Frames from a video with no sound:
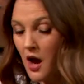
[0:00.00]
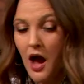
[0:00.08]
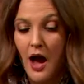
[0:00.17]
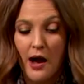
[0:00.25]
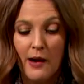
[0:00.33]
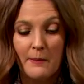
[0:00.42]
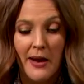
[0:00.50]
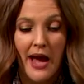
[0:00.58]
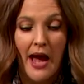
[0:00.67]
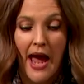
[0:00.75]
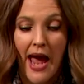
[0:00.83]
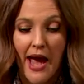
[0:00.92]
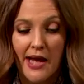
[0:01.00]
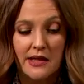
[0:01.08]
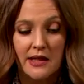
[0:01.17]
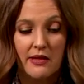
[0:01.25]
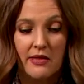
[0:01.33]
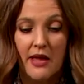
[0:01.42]
Um,
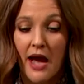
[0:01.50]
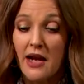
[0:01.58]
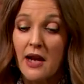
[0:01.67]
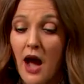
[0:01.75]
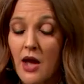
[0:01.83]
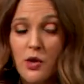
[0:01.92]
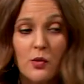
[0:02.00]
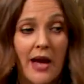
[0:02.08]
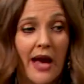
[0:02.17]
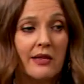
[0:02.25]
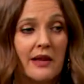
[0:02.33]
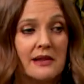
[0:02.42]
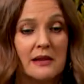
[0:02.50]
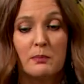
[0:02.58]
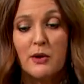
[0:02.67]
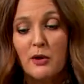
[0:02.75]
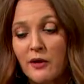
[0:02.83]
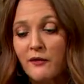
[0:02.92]
and then you get this
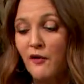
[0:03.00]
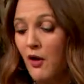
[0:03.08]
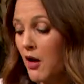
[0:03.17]
beautiful